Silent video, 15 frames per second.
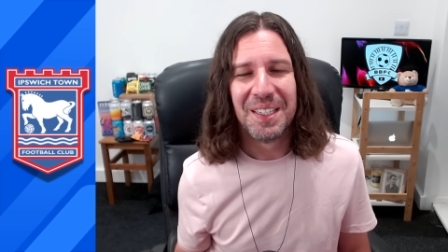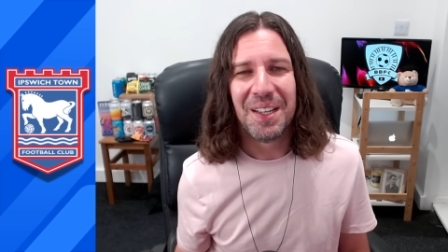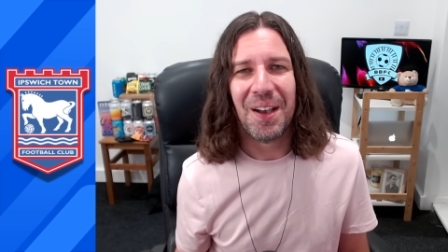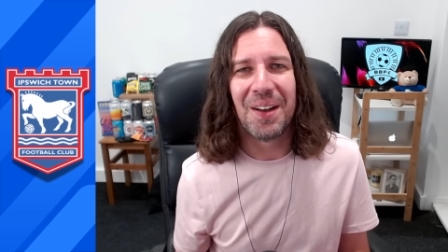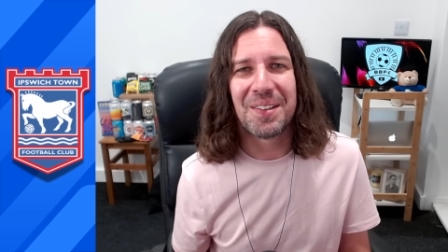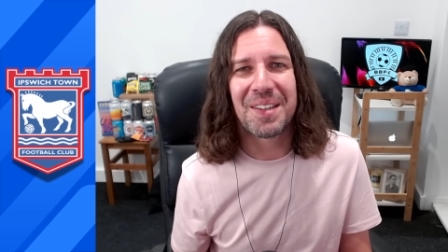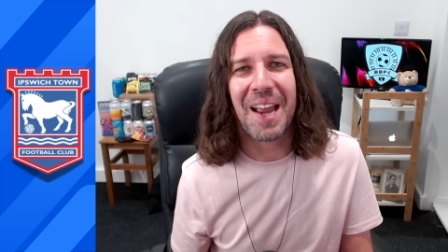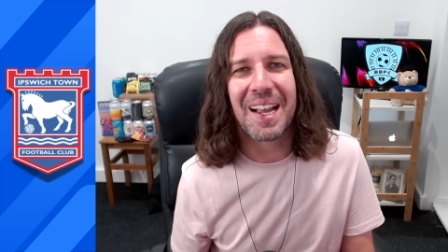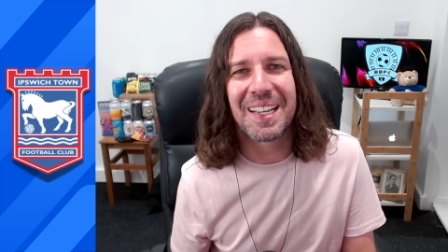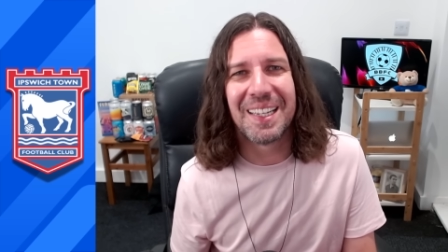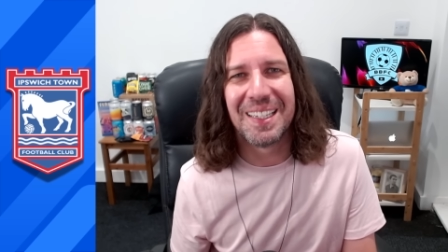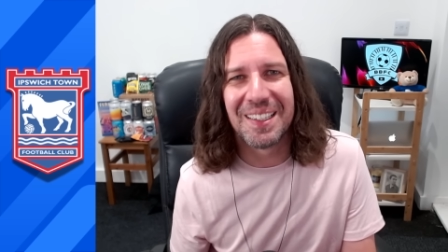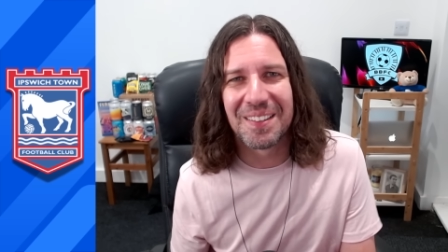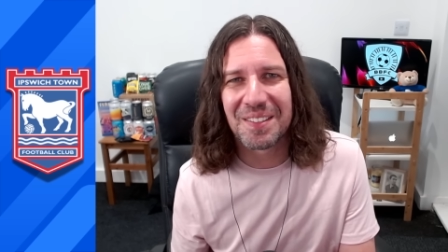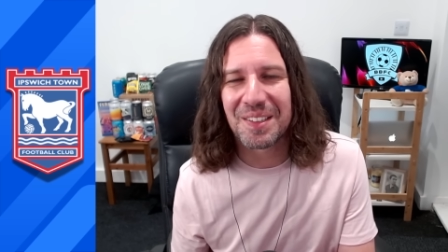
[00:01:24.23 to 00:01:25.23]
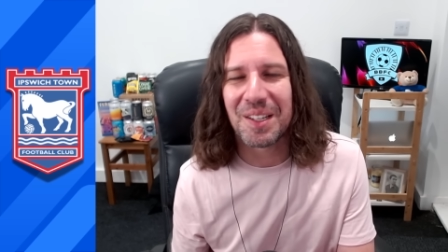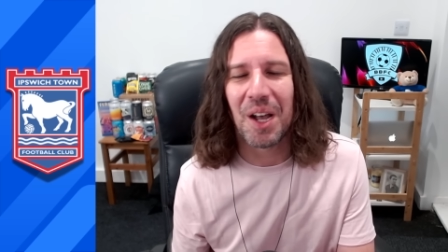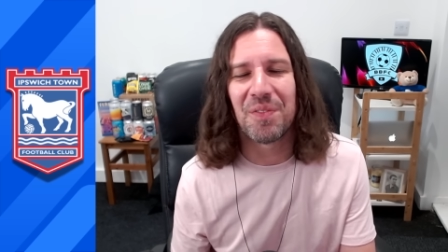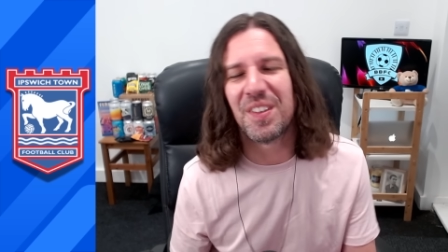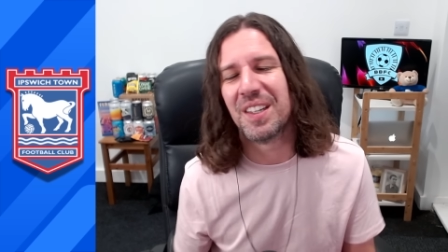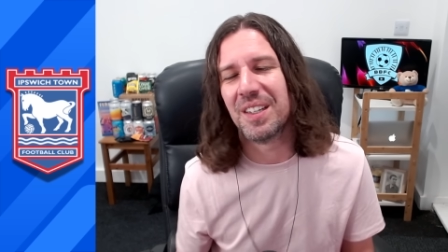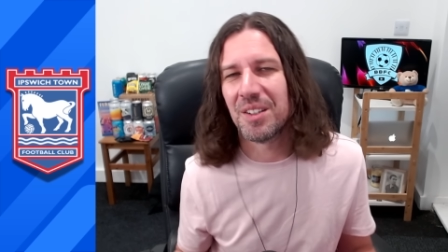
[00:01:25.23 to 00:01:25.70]
attacking
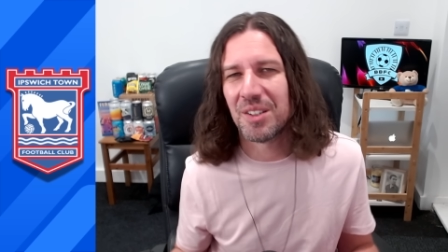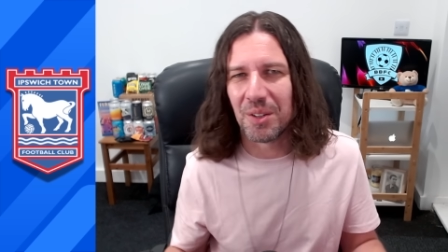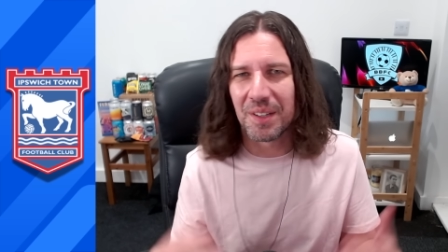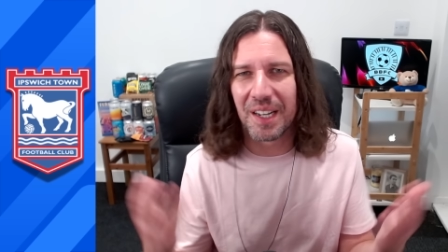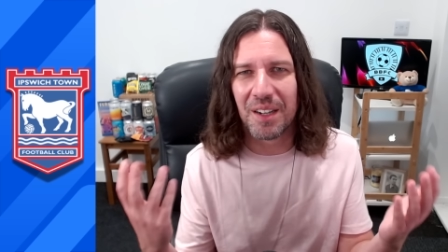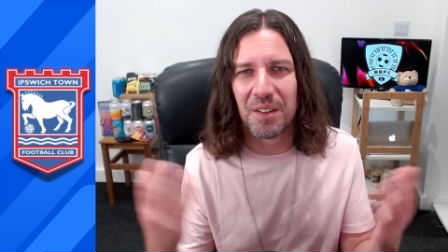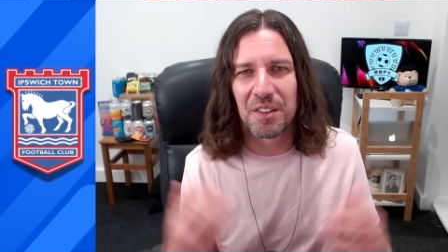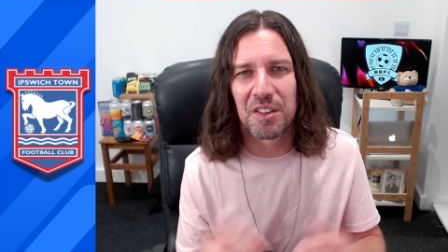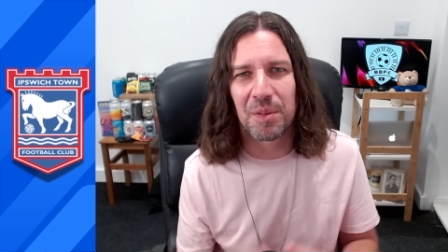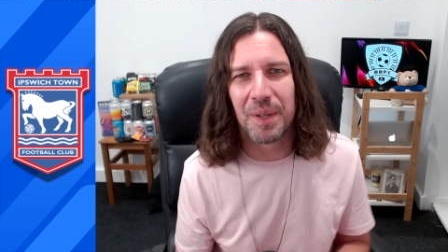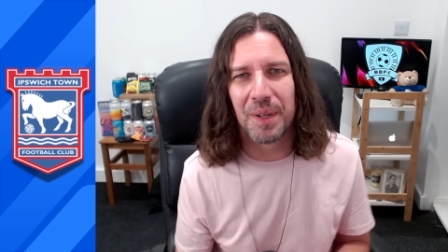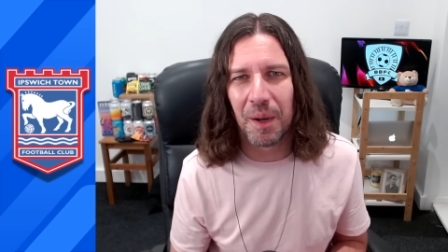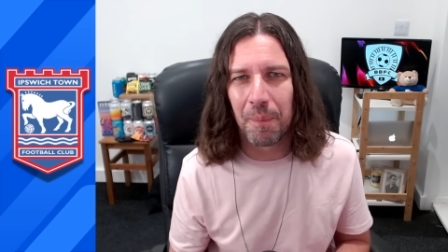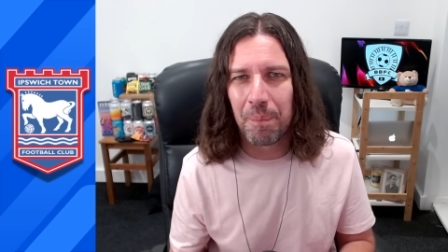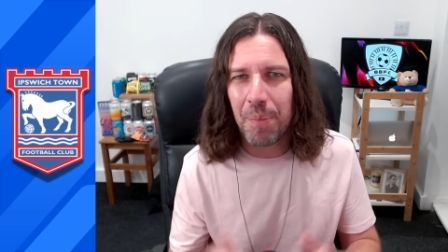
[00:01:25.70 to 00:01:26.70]
stuff that you do get on Twitter.